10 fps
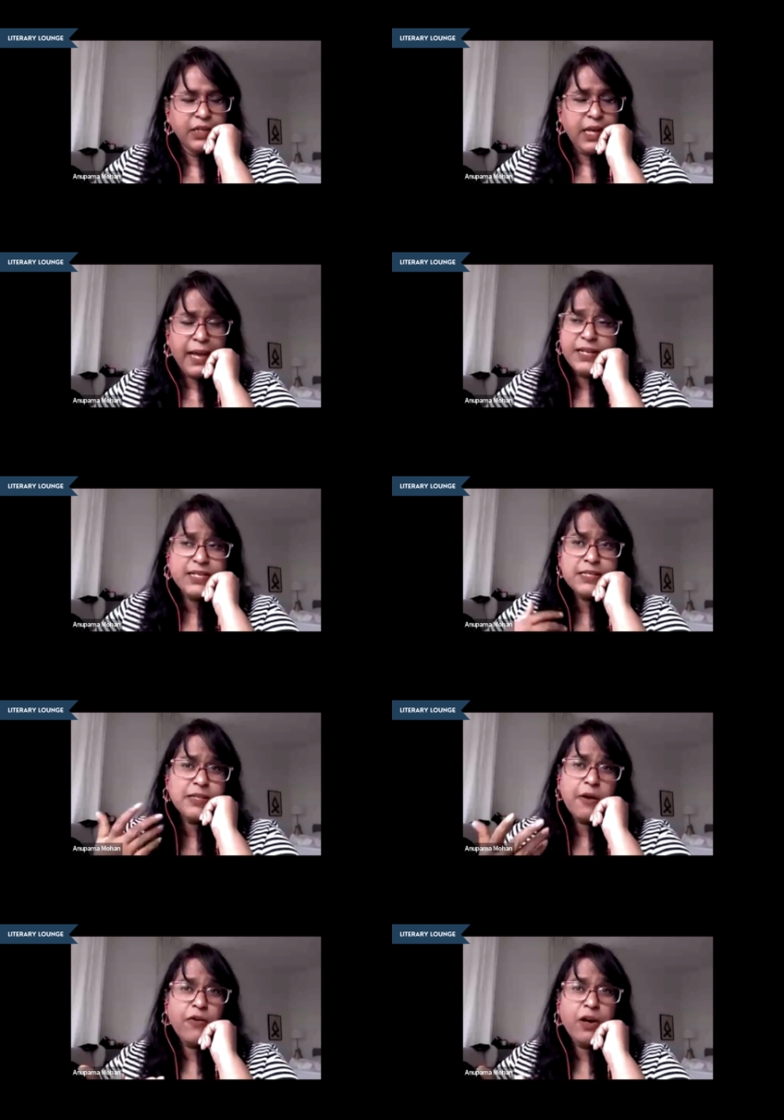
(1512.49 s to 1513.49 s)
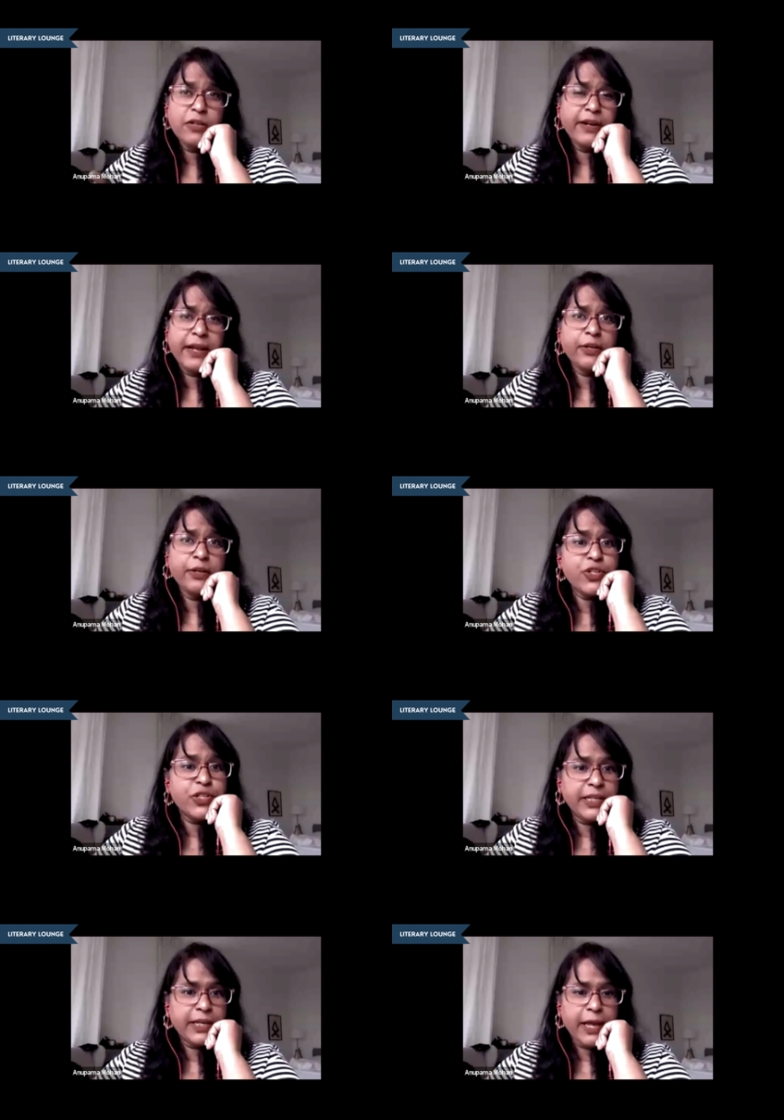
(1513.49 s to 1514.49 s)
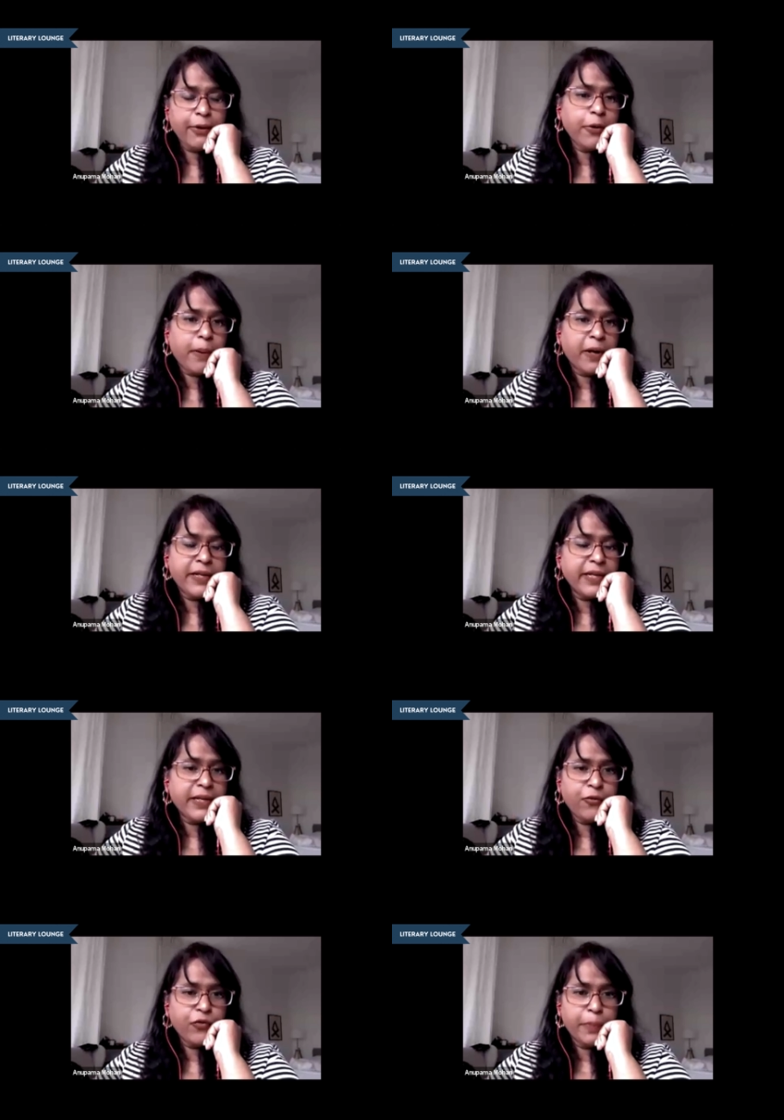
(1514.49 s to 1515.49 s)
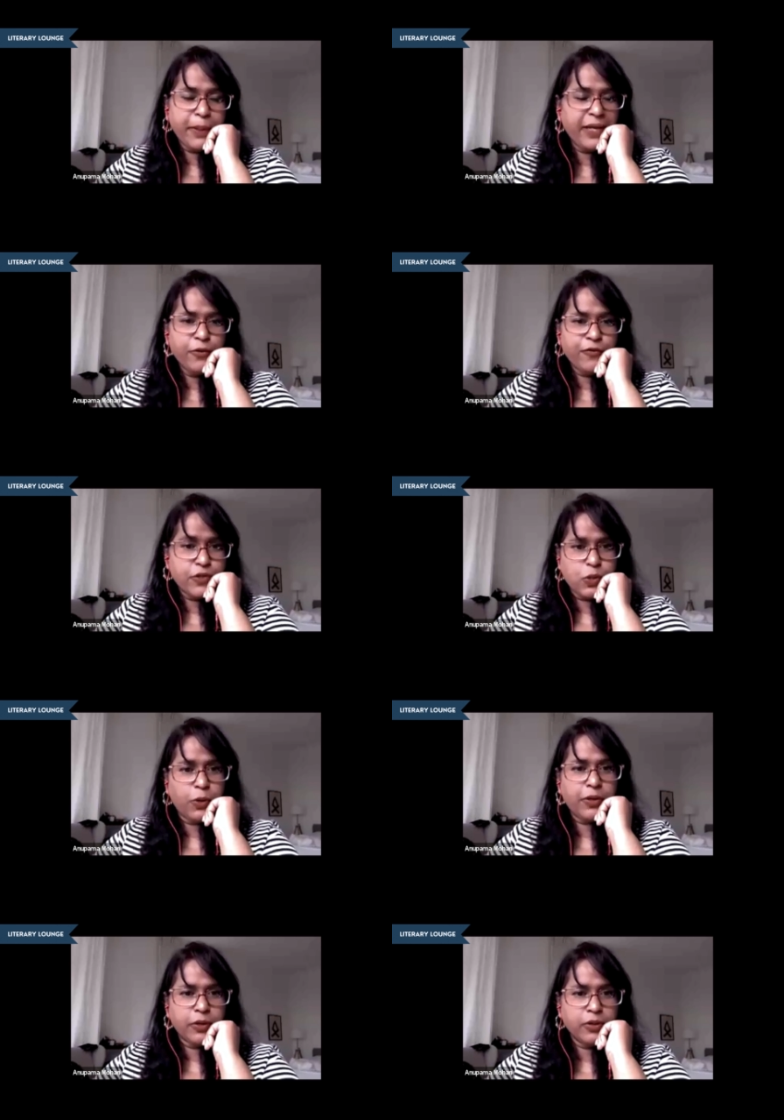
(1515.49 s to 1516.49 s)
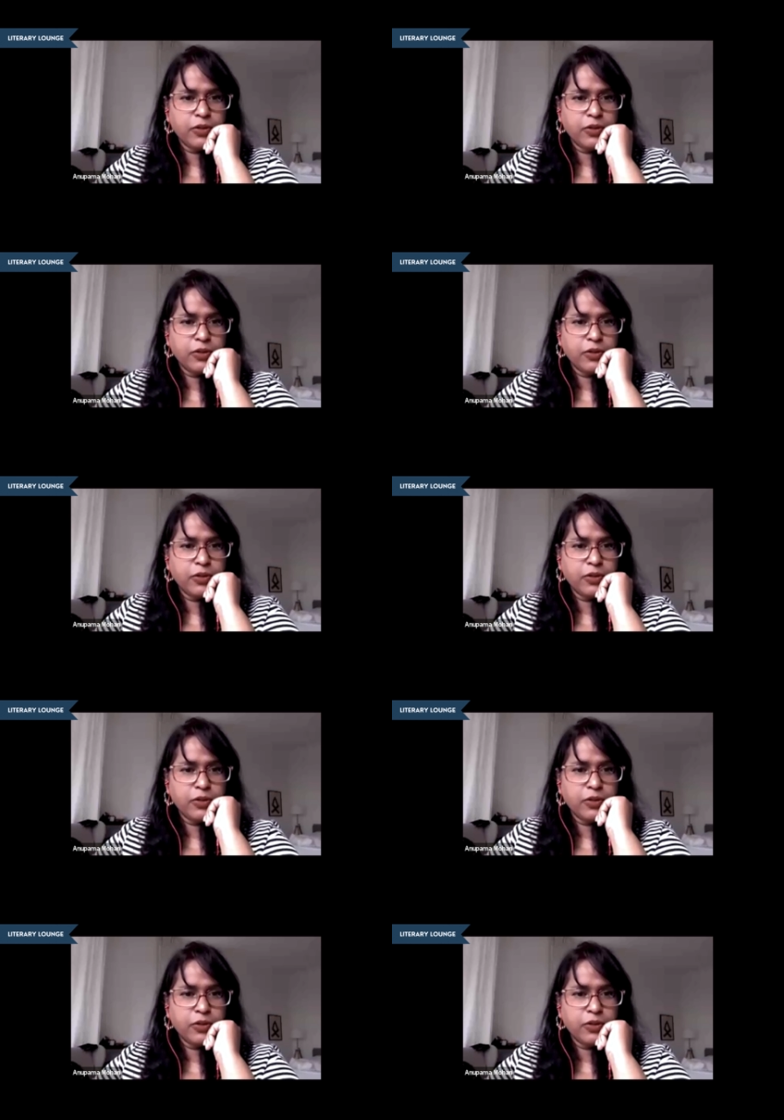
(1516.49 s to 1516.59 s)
And his is the further anguish that he cannot partake of the pain of his daughter.